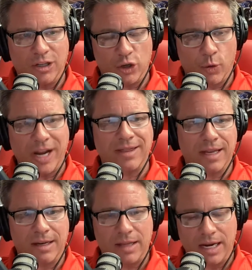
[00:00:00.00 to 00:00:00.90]
great
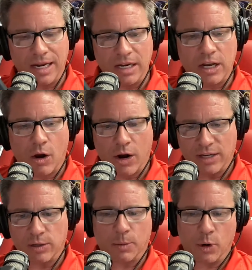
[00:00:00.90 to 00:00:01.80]
that IndyCar
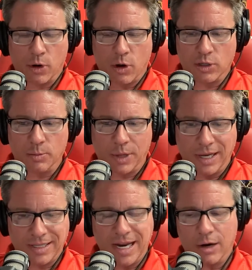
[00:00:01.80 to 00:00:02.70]
has the protocols in
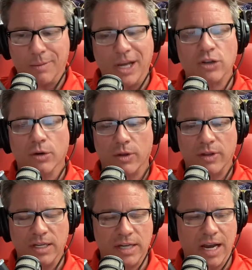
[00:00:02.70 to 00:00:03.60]
place now to make sure that
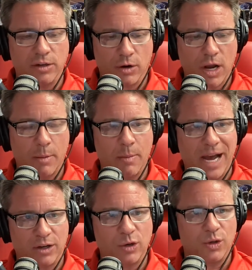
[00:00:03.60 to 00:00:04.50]
these guys aren't coming
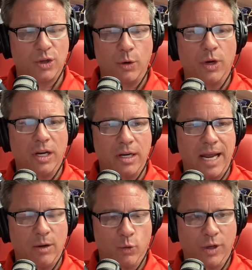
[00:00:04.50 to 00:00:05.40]
back too soon
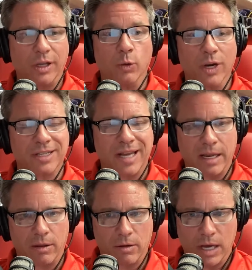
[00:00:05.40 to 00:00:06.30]
and really
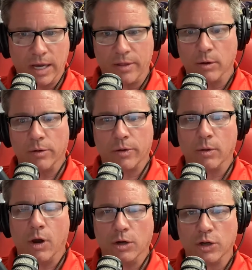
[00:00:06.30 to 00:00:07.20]
risking
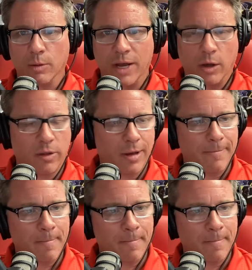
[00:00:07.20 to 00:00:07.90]
their long-term health.